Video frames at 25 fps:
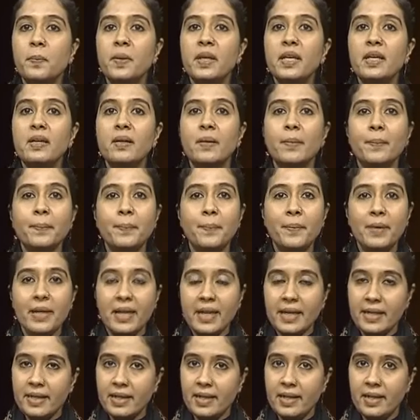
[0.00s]

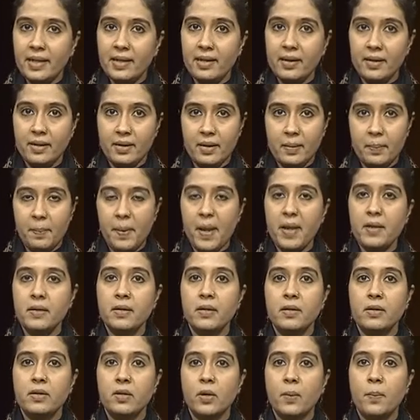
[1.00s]
completely
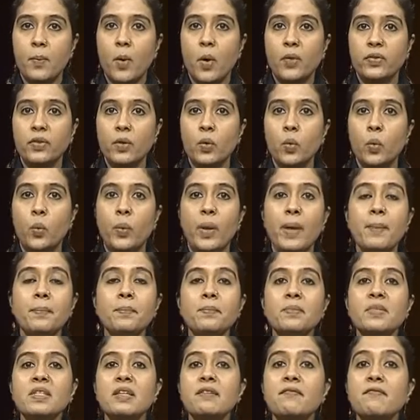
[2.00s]
dependent upon the
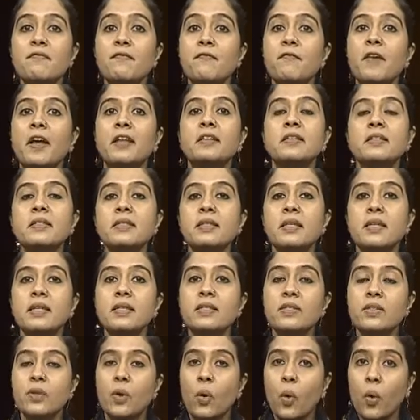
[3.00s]
whims and
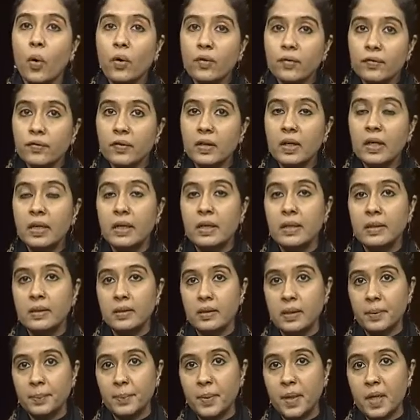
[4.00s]
fancies of
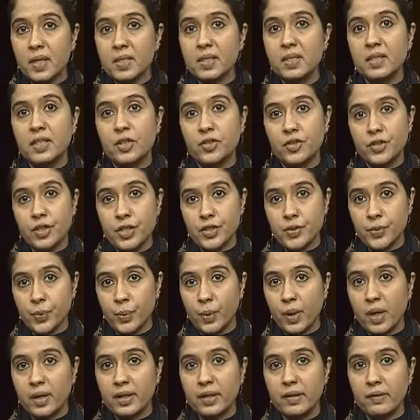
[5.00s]
the person that she is
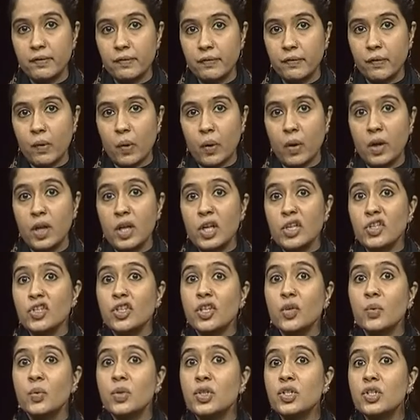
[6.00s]
working for. So
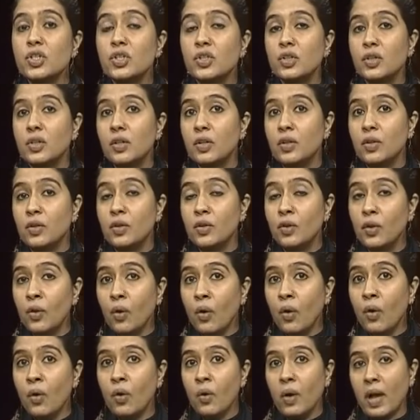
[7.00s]
there was
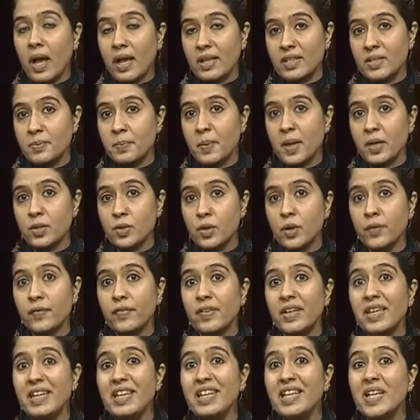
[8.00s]
no aspect of
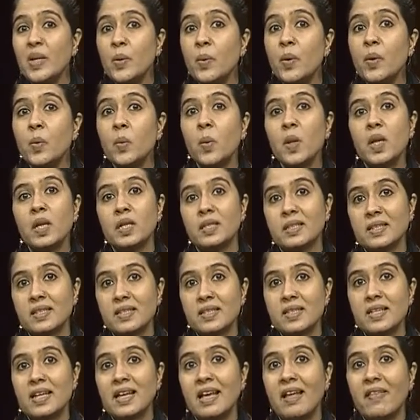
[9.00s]

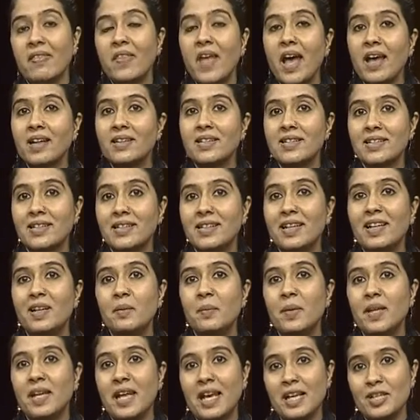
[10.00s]
equivalence that
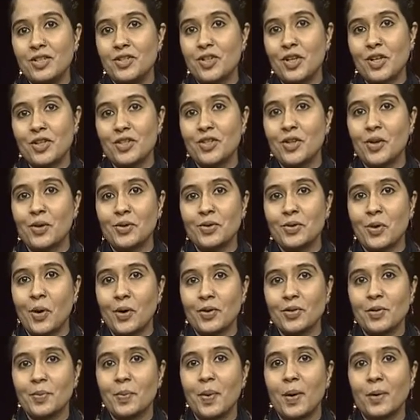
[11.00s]
Gilman has just now
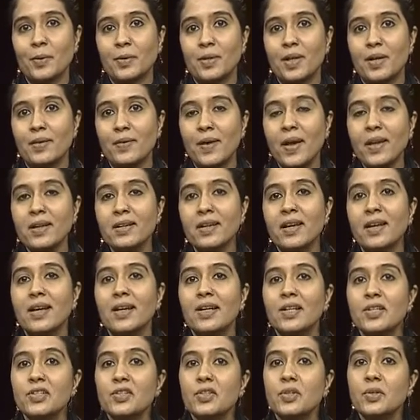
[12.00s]
talked about, right?
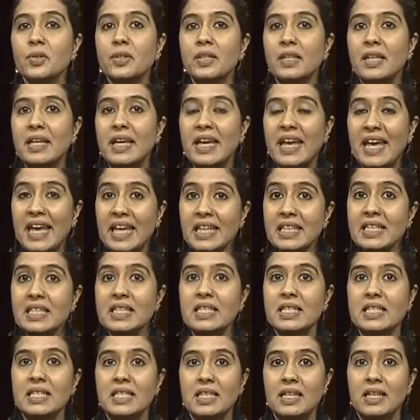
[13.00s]
So
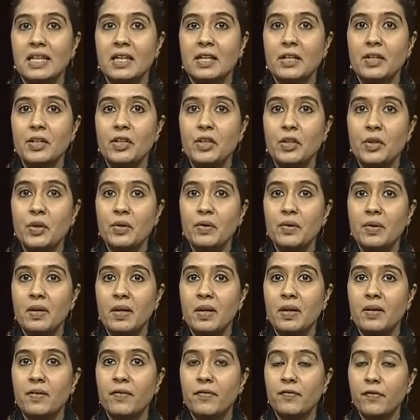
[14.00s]
hence, uh, you know,
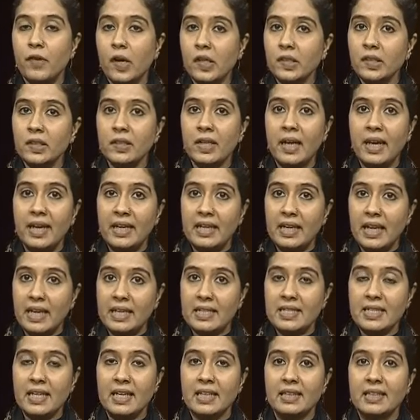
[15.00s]
uh, further
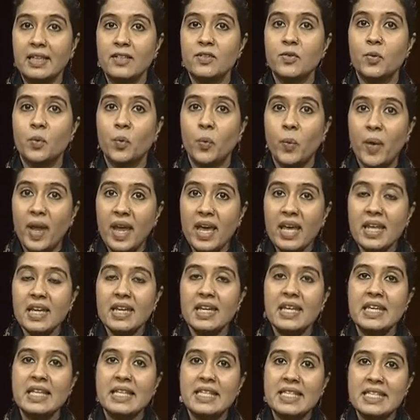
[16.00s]
highlighting that where
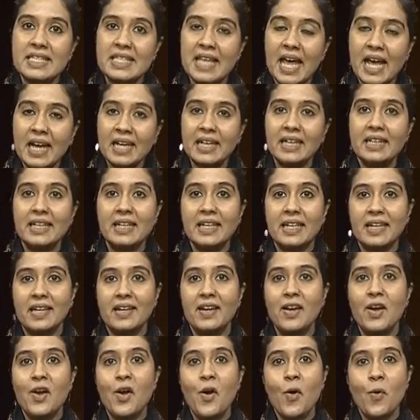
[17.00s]
exactly
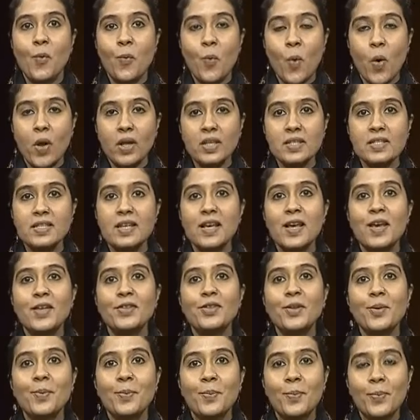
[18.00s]
was
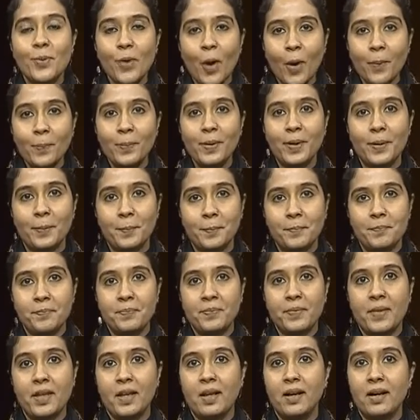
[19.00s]
the problem
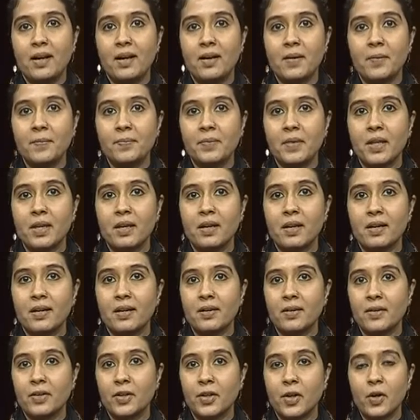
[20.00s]
um,
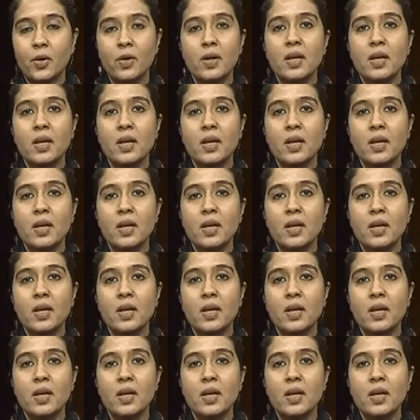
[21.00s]
uh, you know